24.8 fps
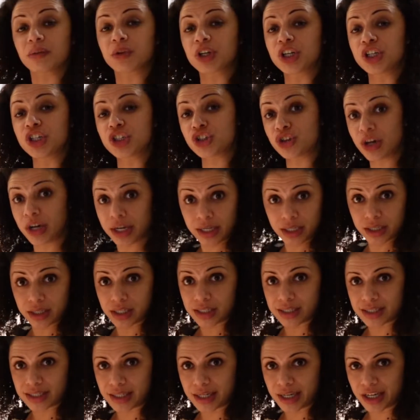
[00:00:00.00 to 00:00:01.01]
going to try at
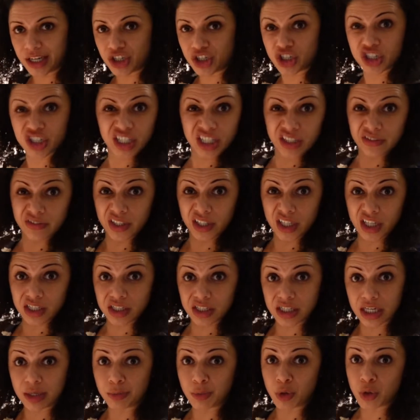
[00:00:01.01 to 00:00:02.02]
this stage, see if it
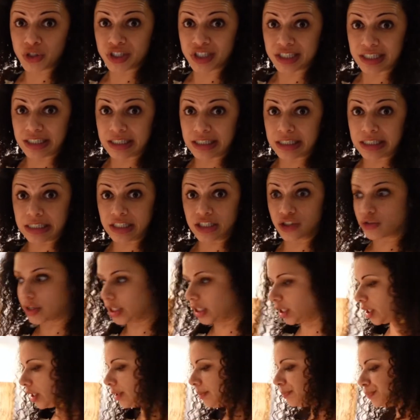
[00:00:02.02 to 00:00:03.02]
needs any more seasonings or
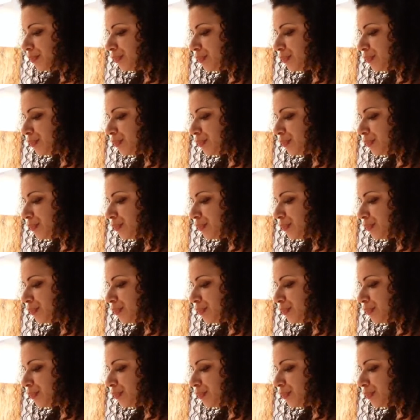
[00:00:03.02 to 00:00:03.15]
anything.